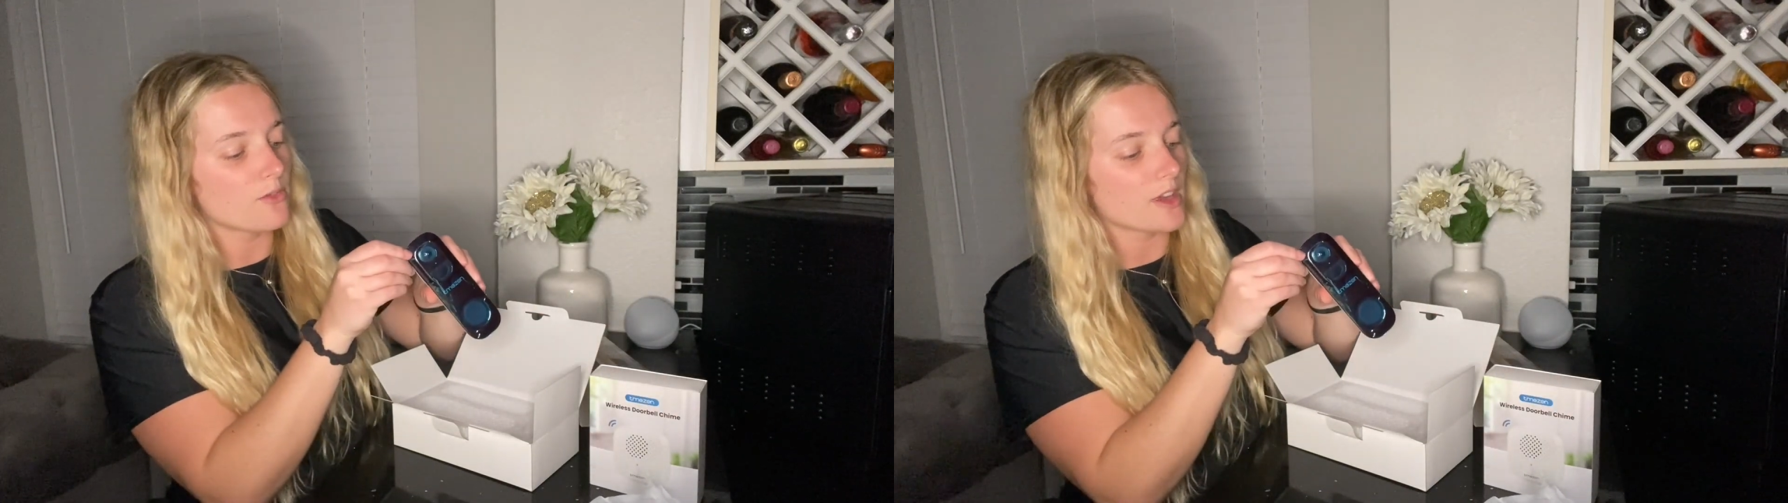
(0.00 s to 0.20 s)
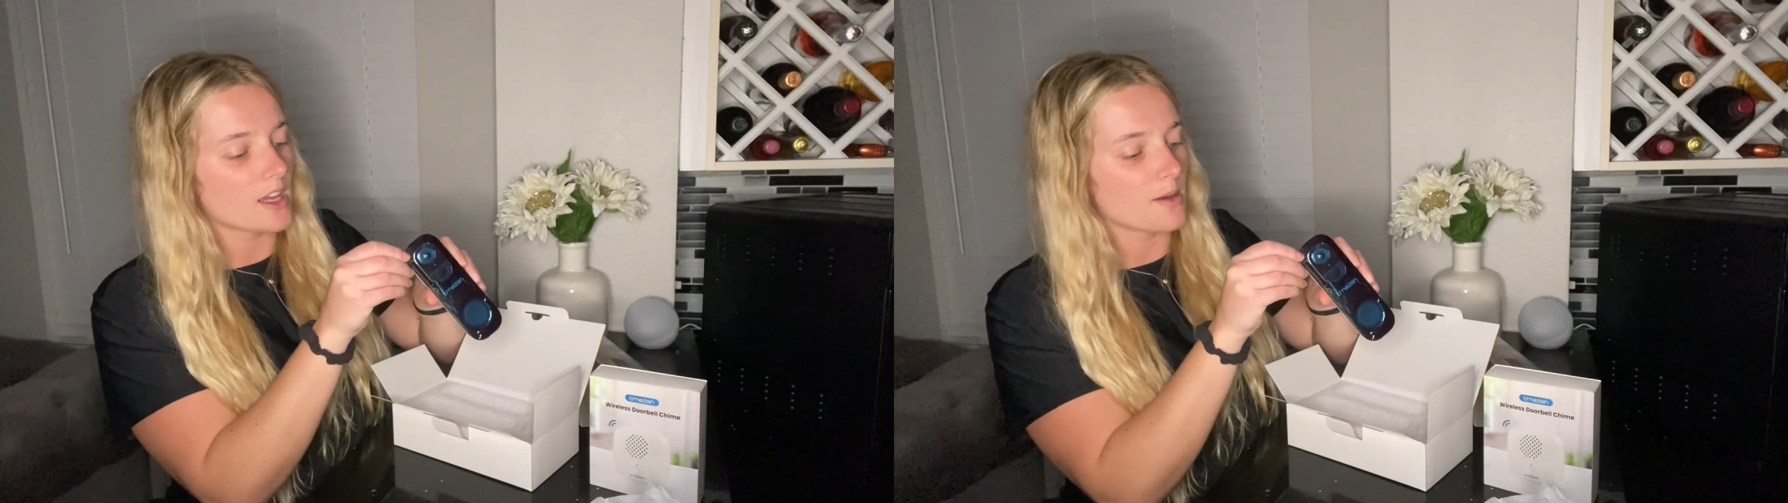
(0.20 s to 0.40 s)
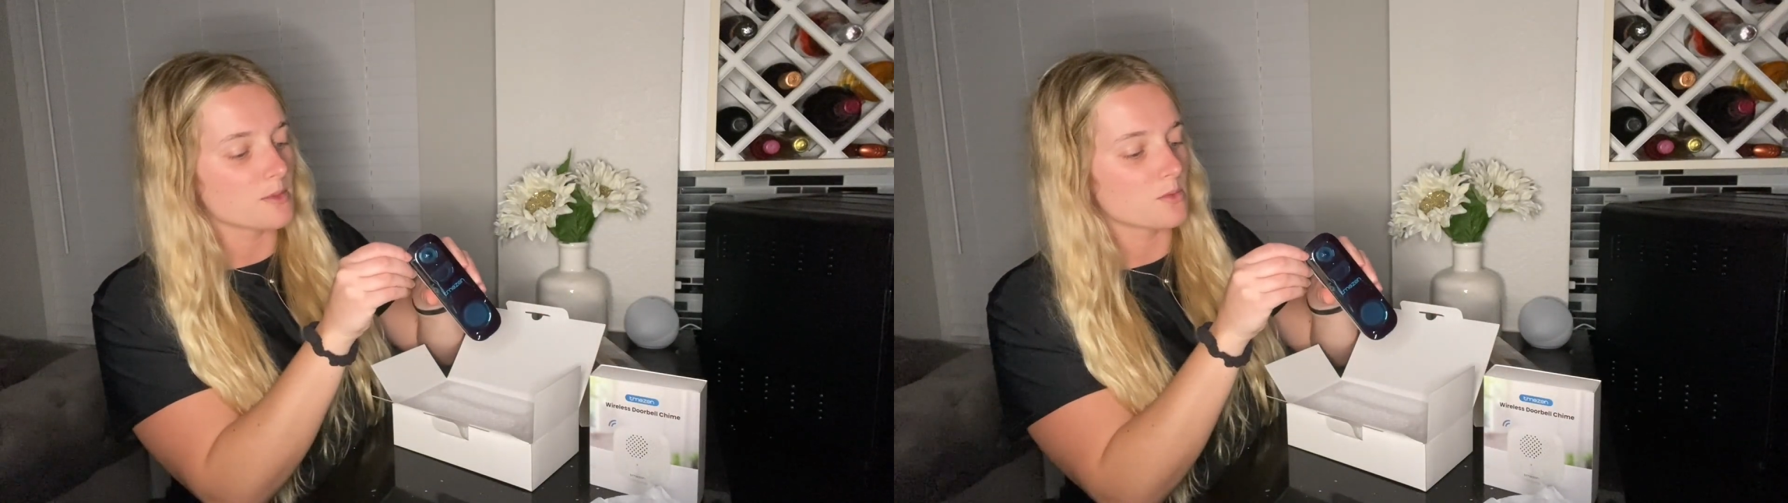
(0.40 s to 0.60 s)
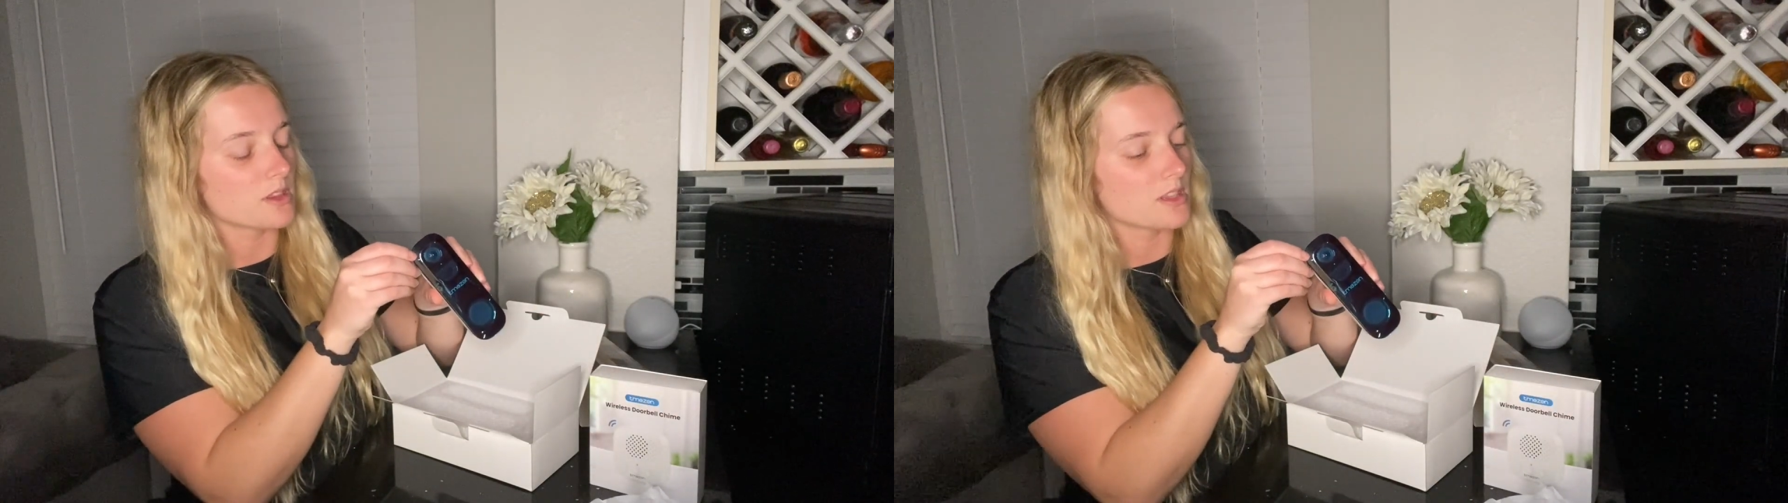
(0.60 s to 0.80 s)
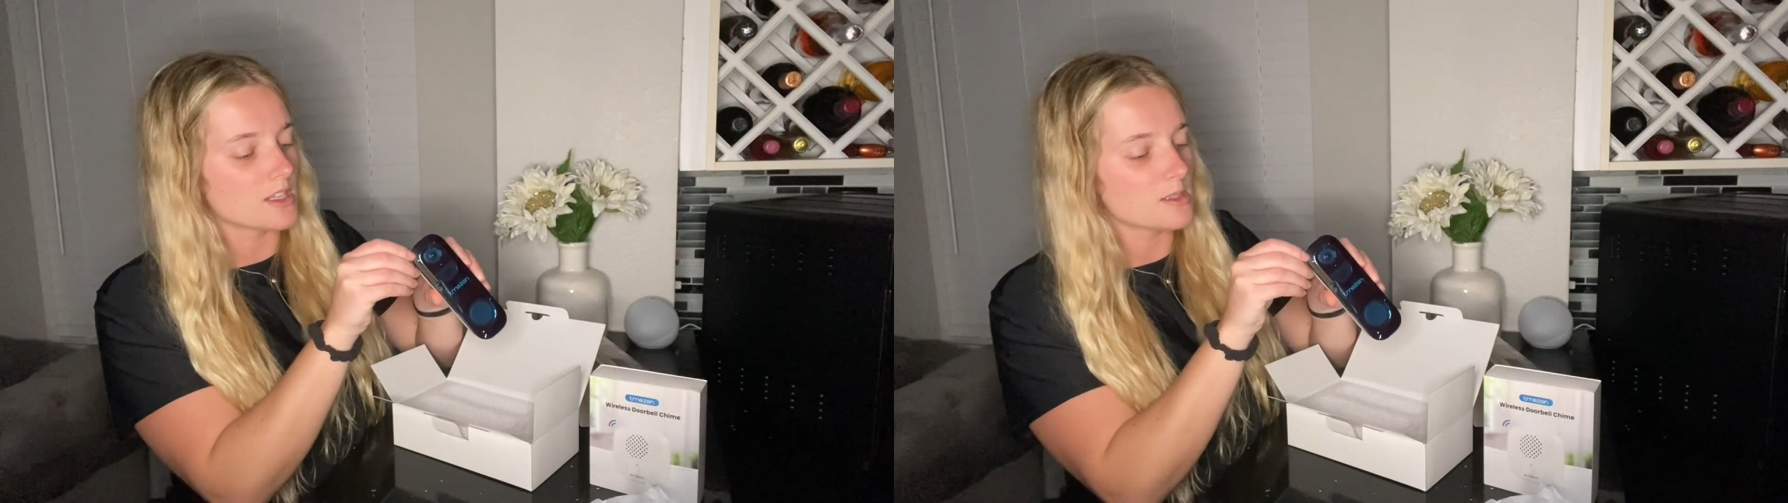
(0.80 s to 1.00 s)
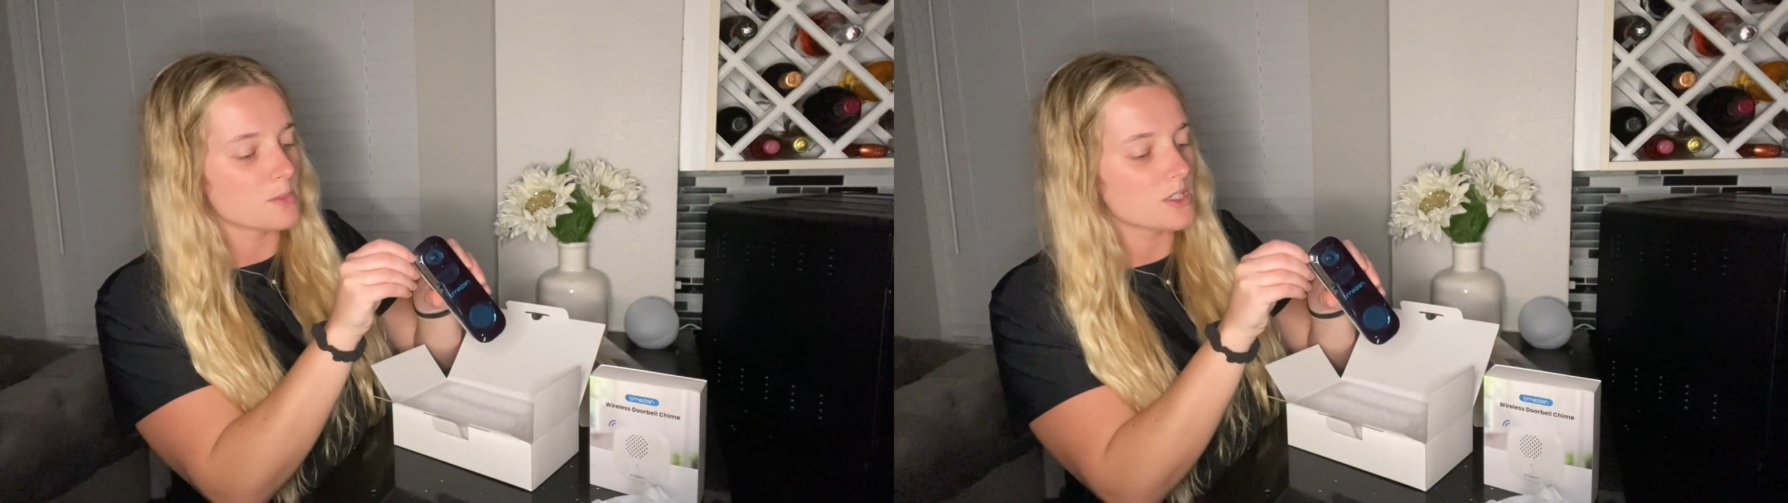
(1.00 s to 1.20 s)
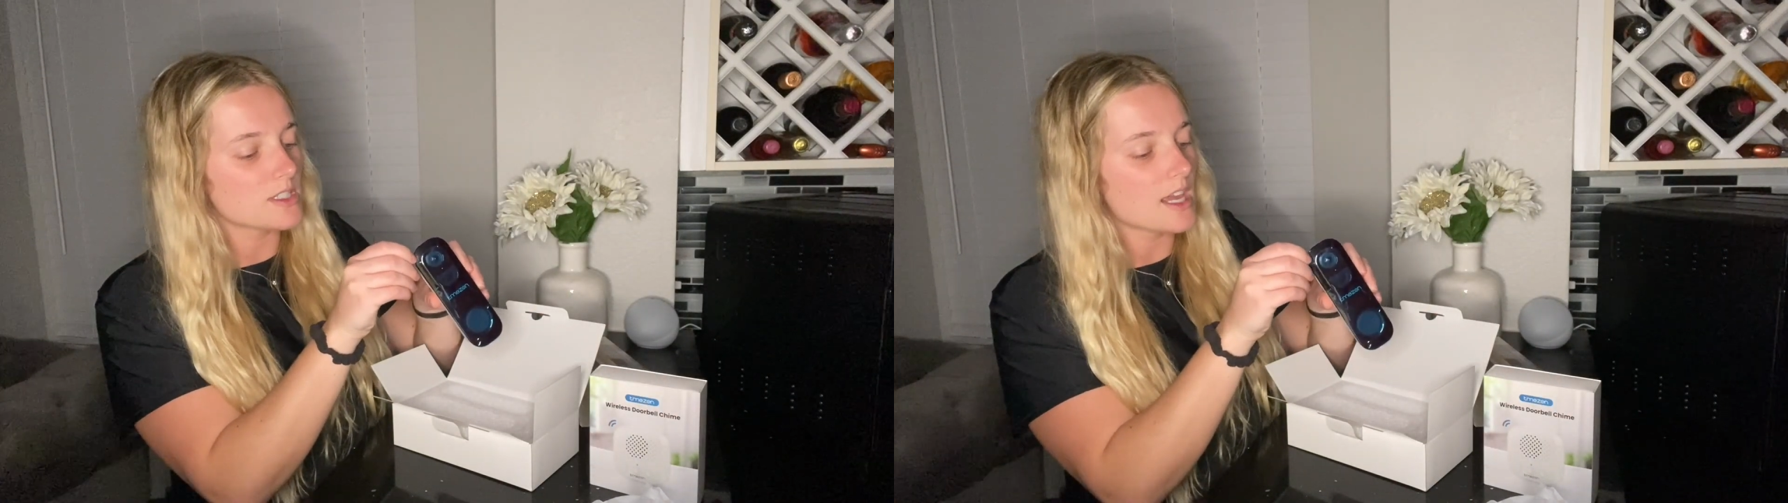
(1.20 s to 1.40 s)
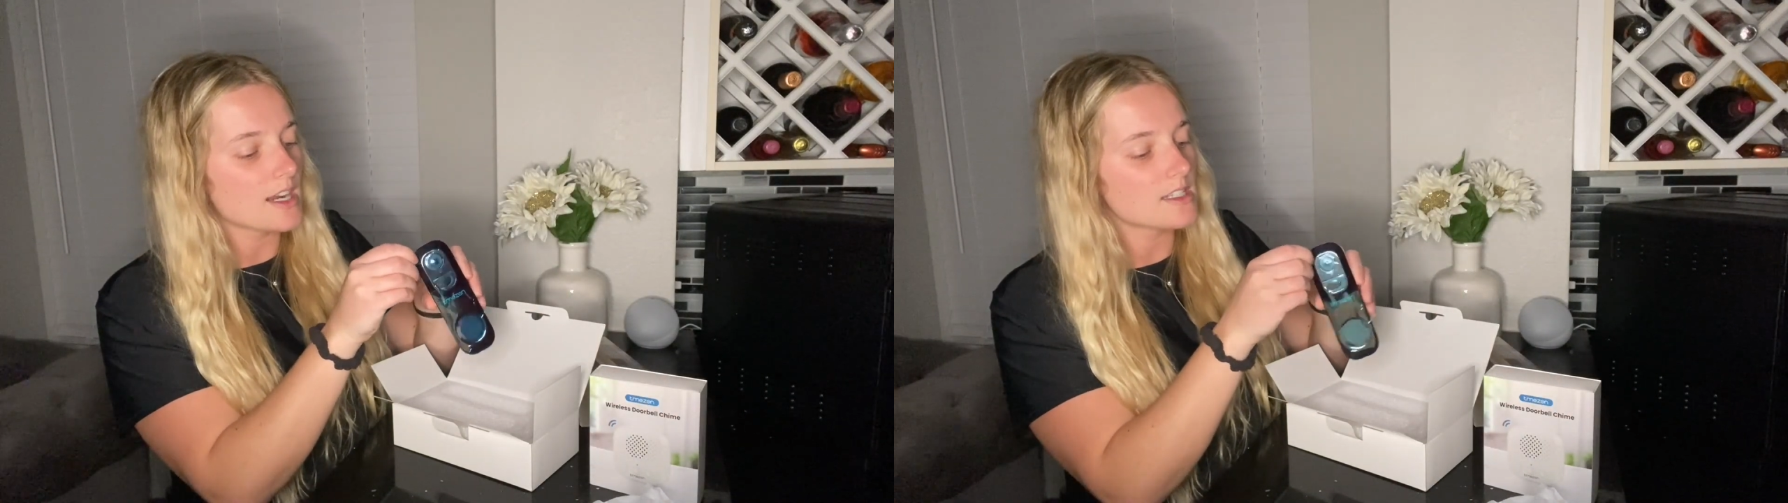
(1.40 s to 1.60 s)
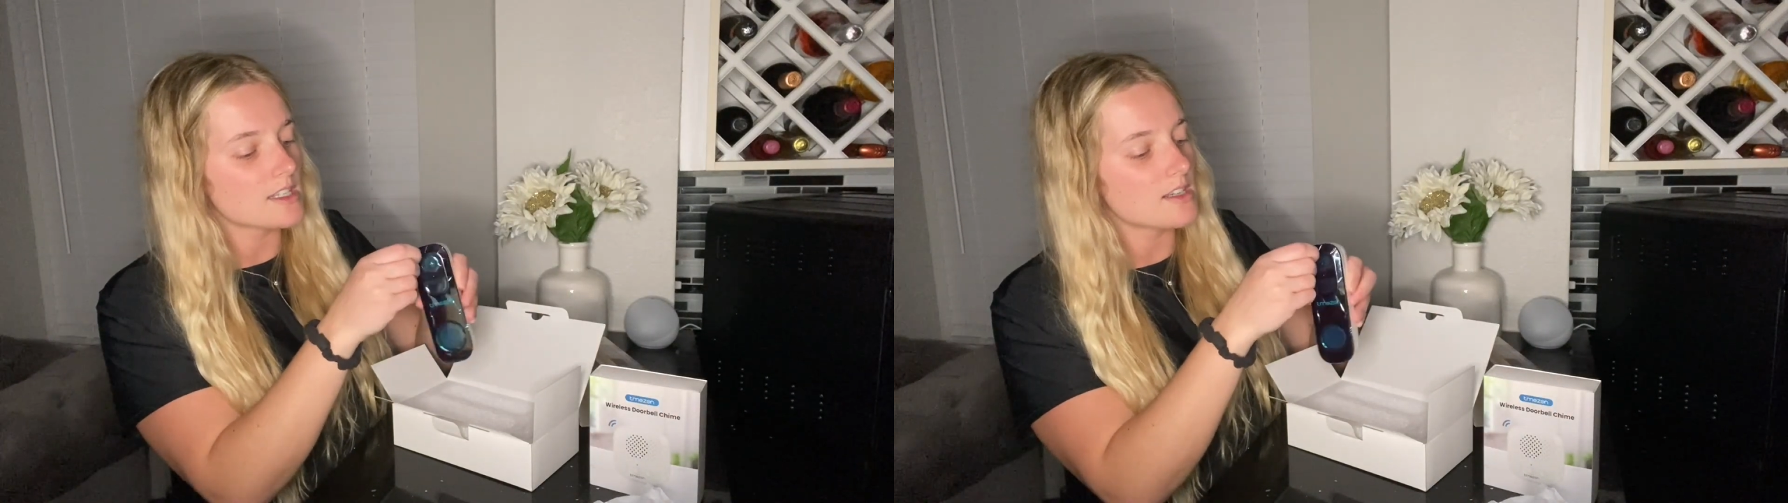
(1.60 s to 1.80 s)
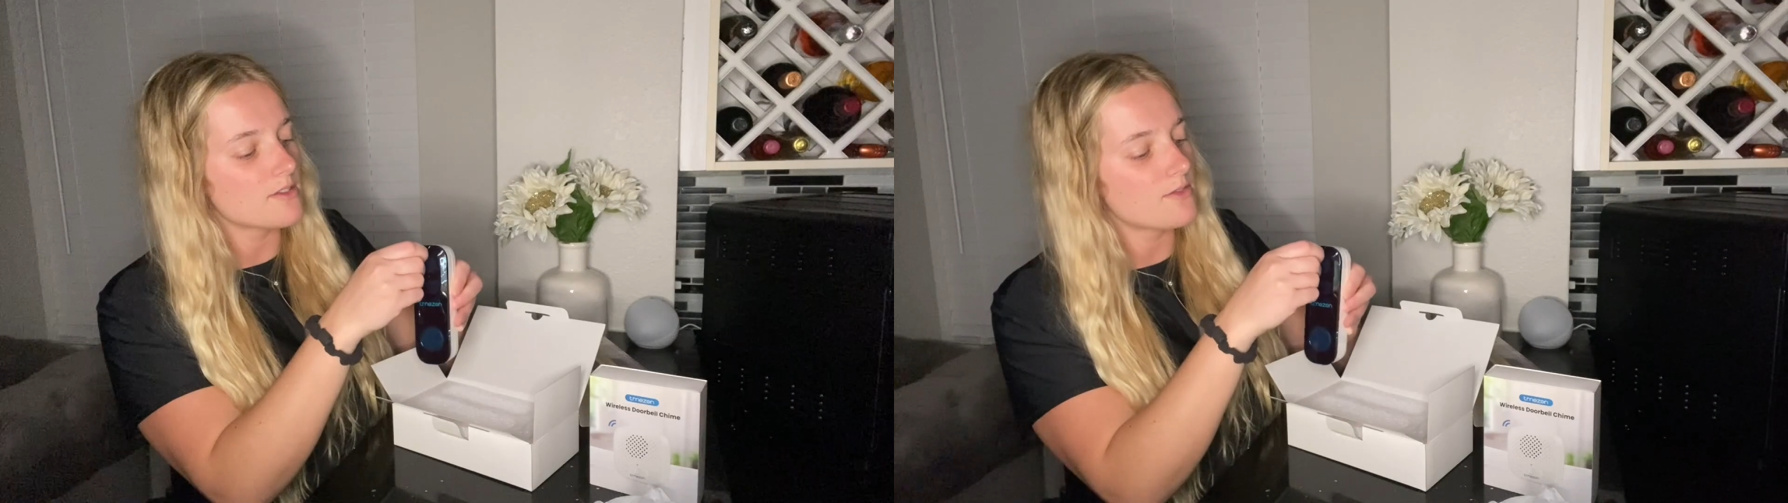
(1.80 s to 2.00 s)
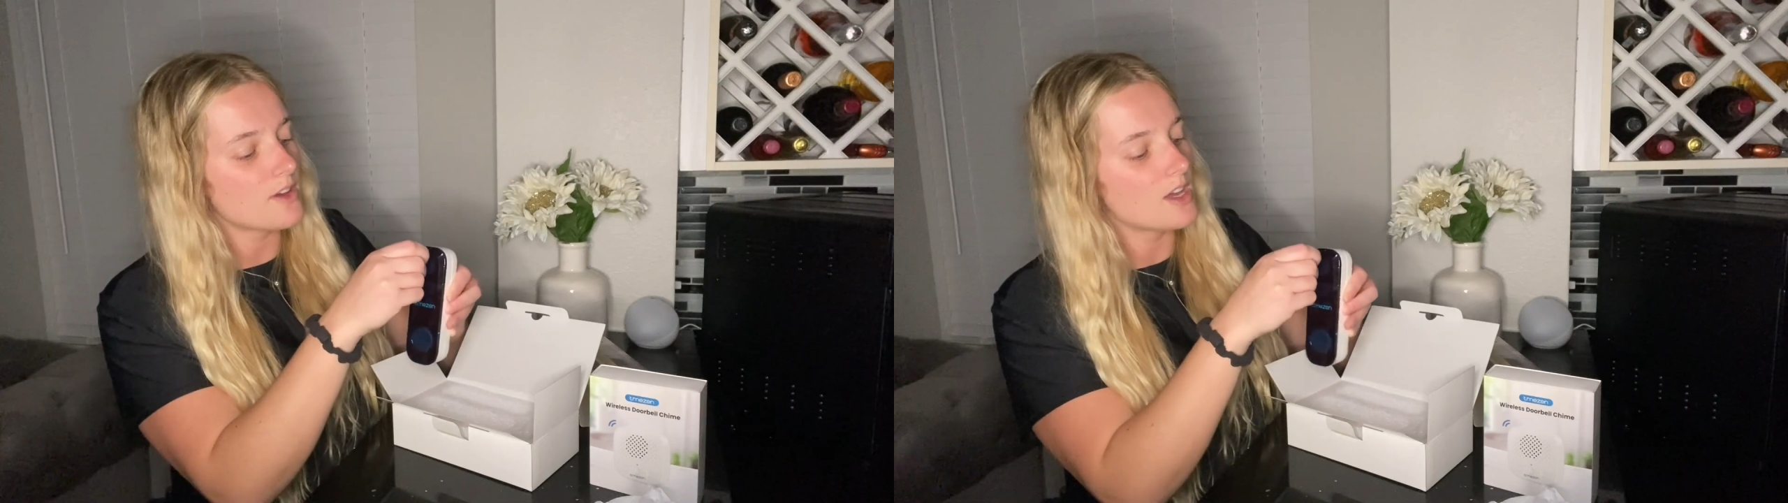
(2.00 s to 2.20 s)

It comes with this protective